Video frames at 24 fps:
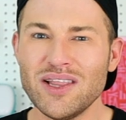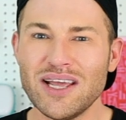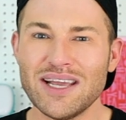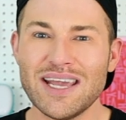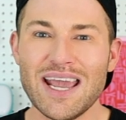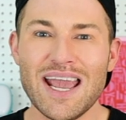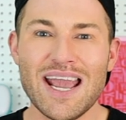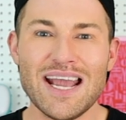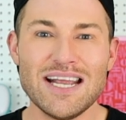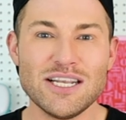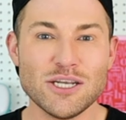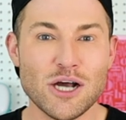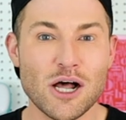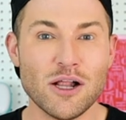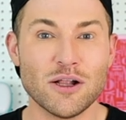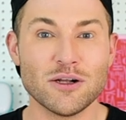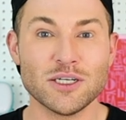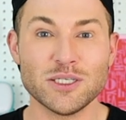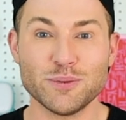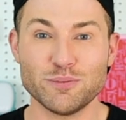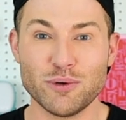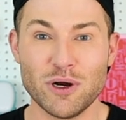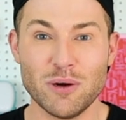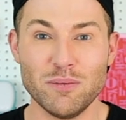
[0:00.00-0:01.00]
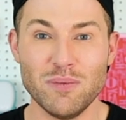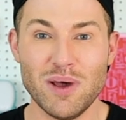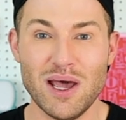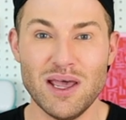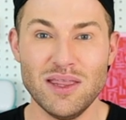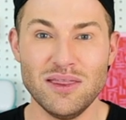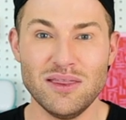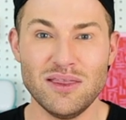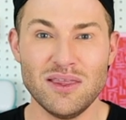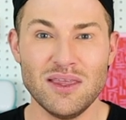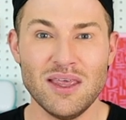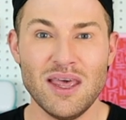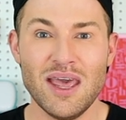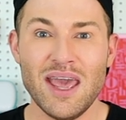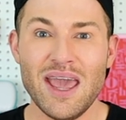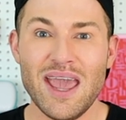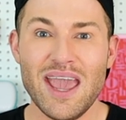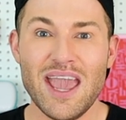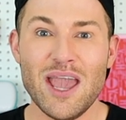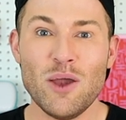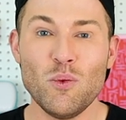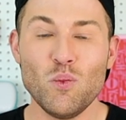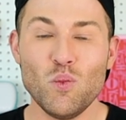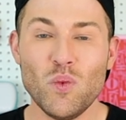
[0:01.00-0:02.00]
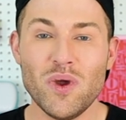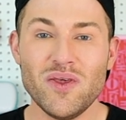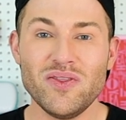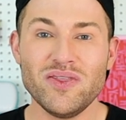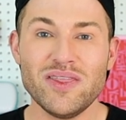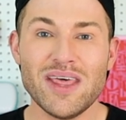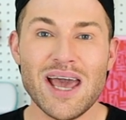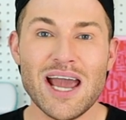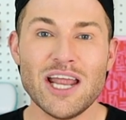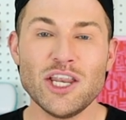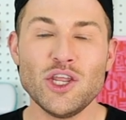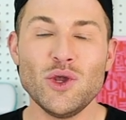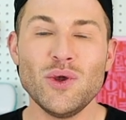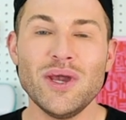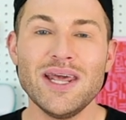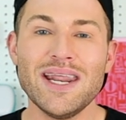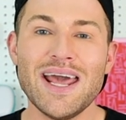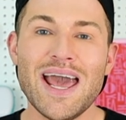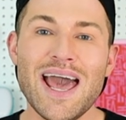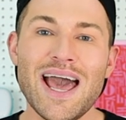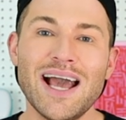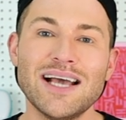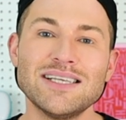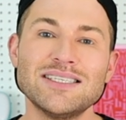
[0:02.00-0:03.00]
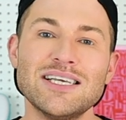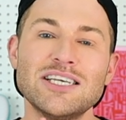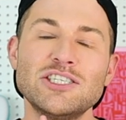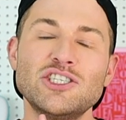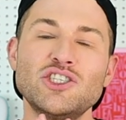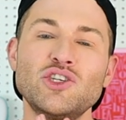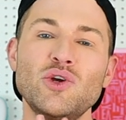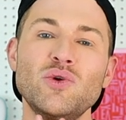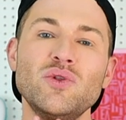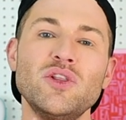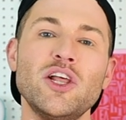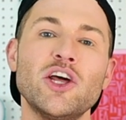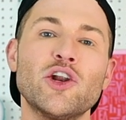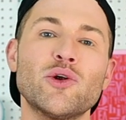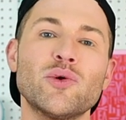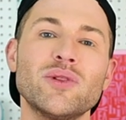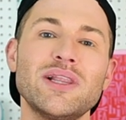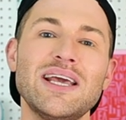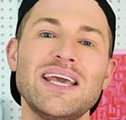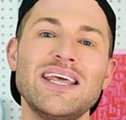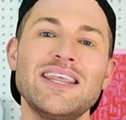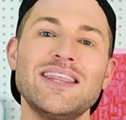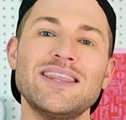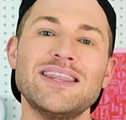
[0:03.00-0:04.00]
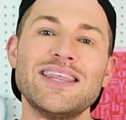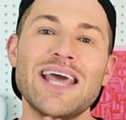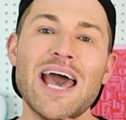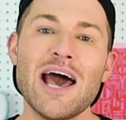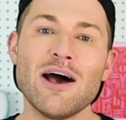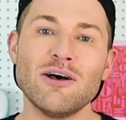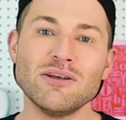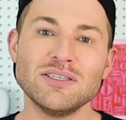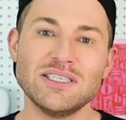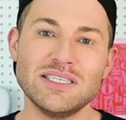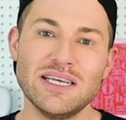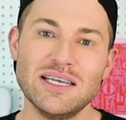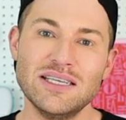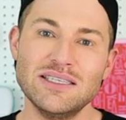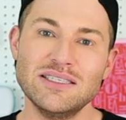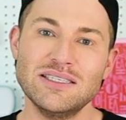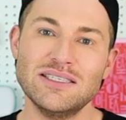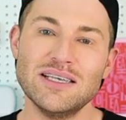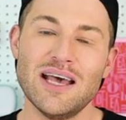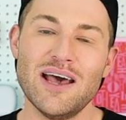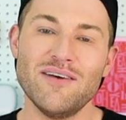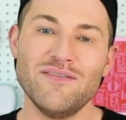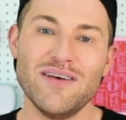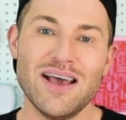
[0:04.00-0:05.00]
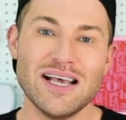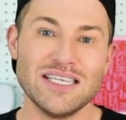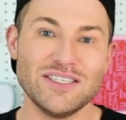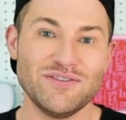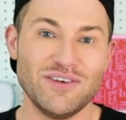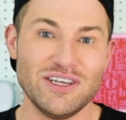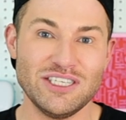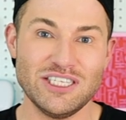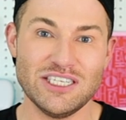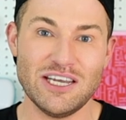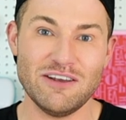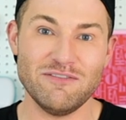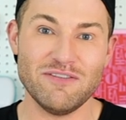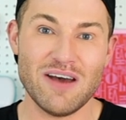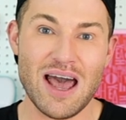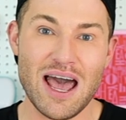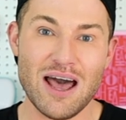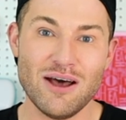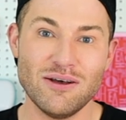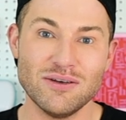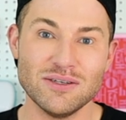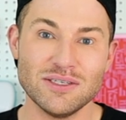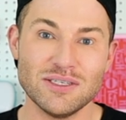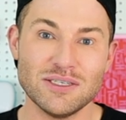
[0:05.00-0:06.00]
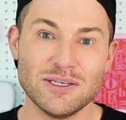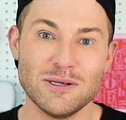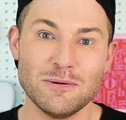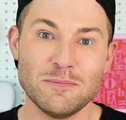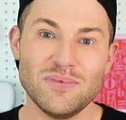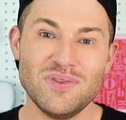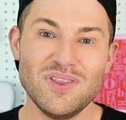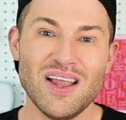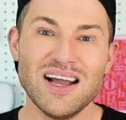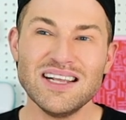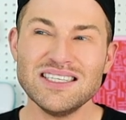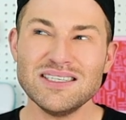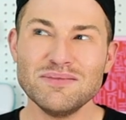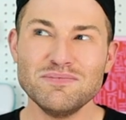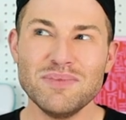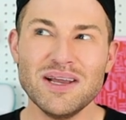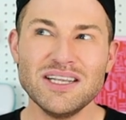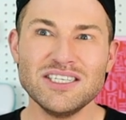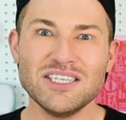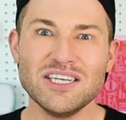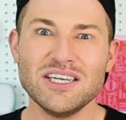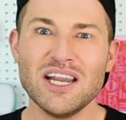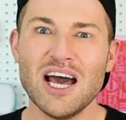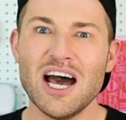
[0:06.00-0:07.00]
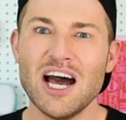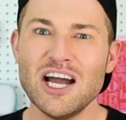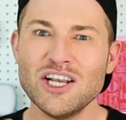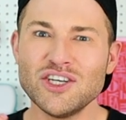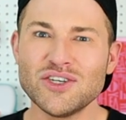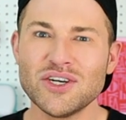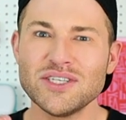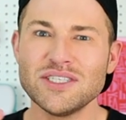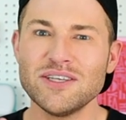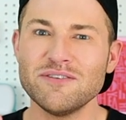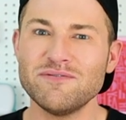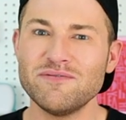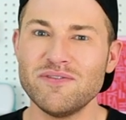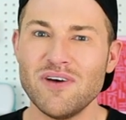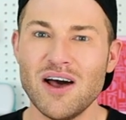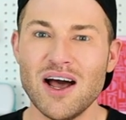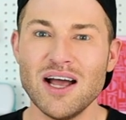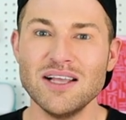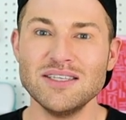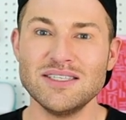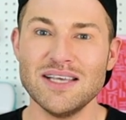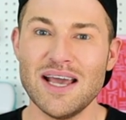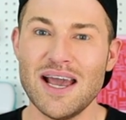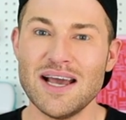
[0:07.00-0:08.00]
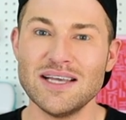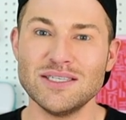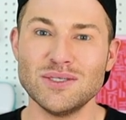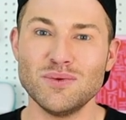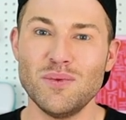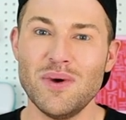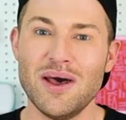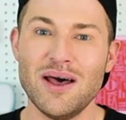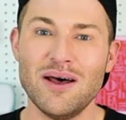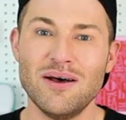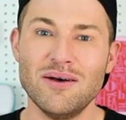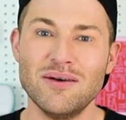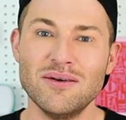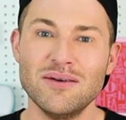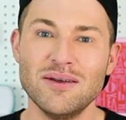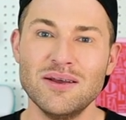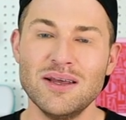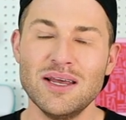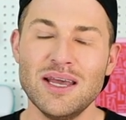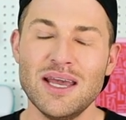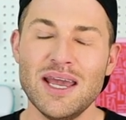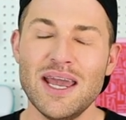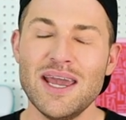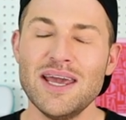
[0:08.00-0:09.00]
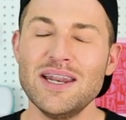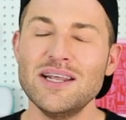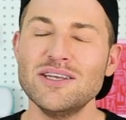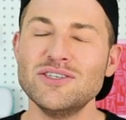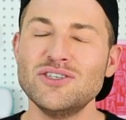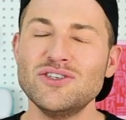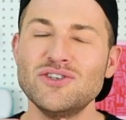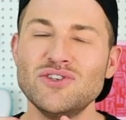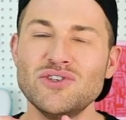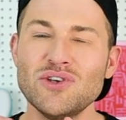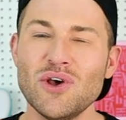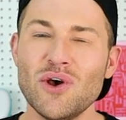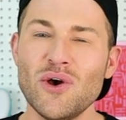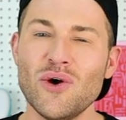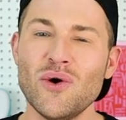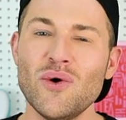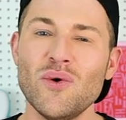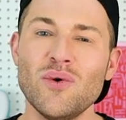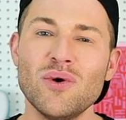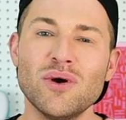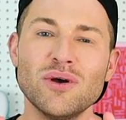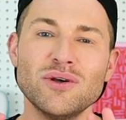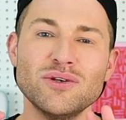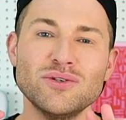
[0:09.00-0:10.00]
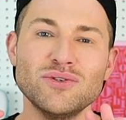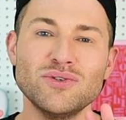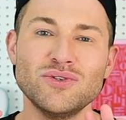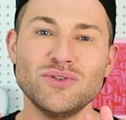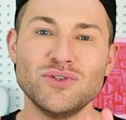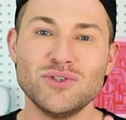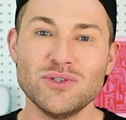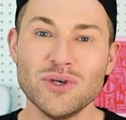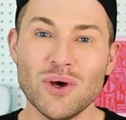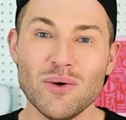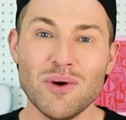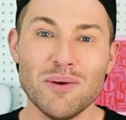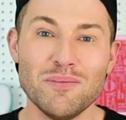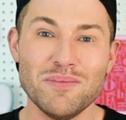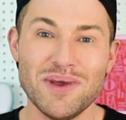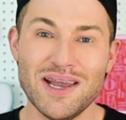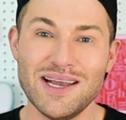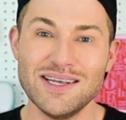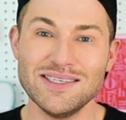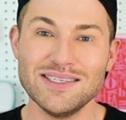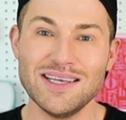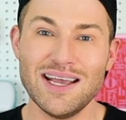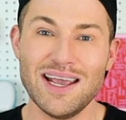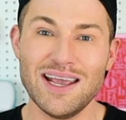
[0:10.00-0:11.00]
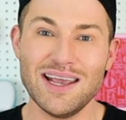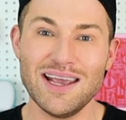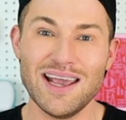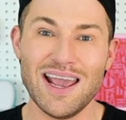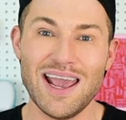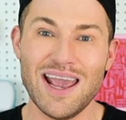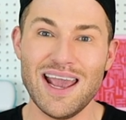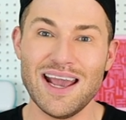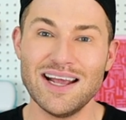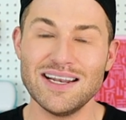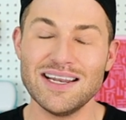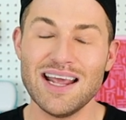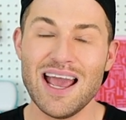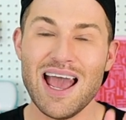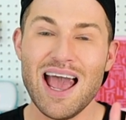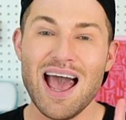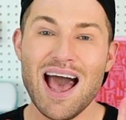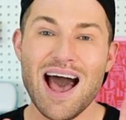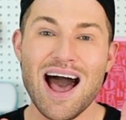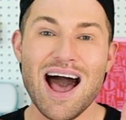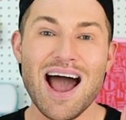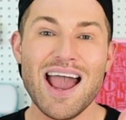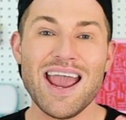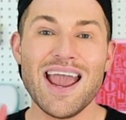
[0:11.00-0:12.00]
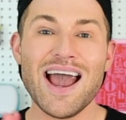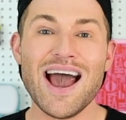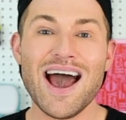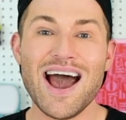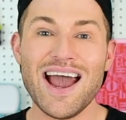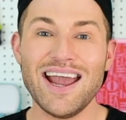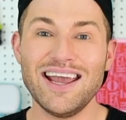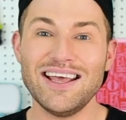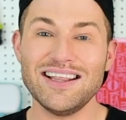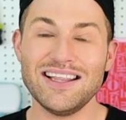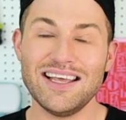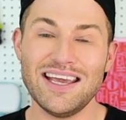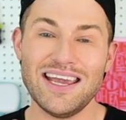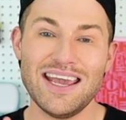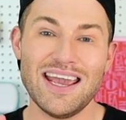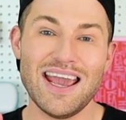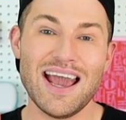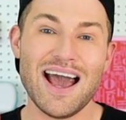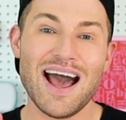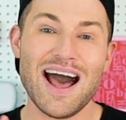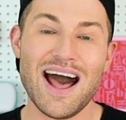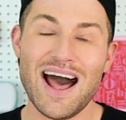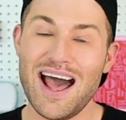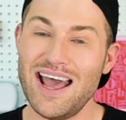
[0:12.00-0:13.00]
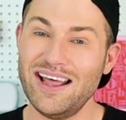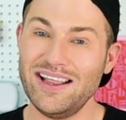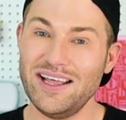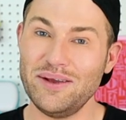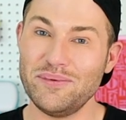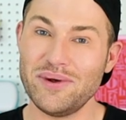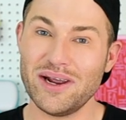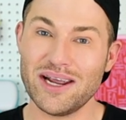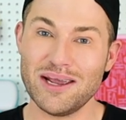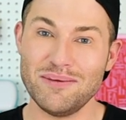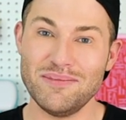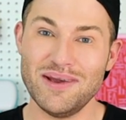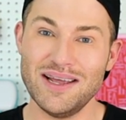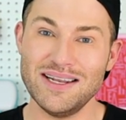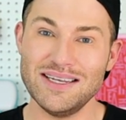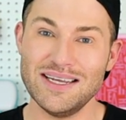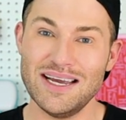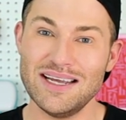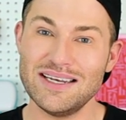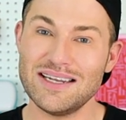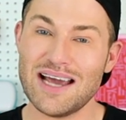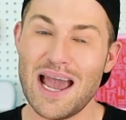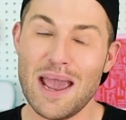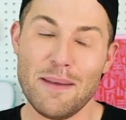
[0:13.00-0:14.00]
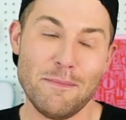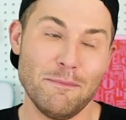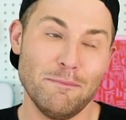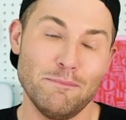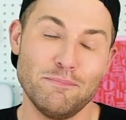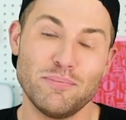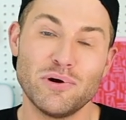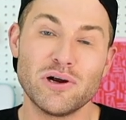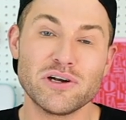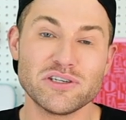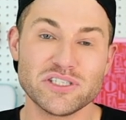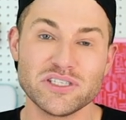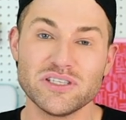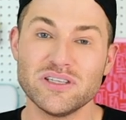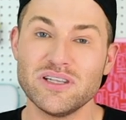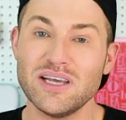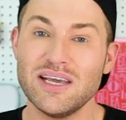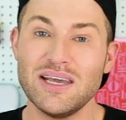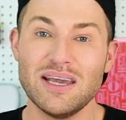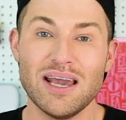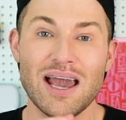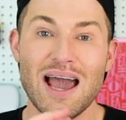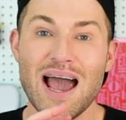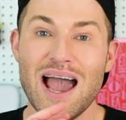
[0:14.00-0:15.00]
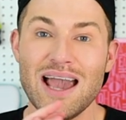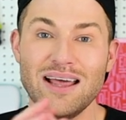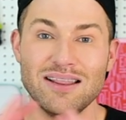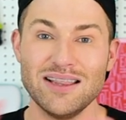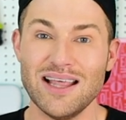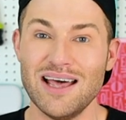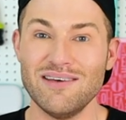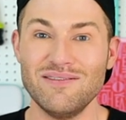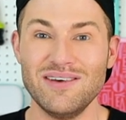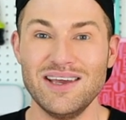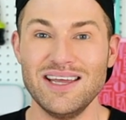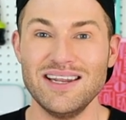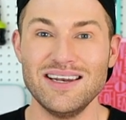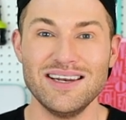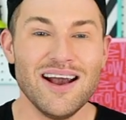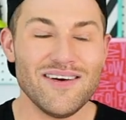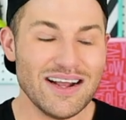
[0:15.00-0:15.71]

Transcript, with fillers: like $8 per month, and with that, you get access to literally thousands of SVG files, not to mention hundreds of fonts as well. It is so, so amazing and I highly, highly recommend it. I personally, I love it.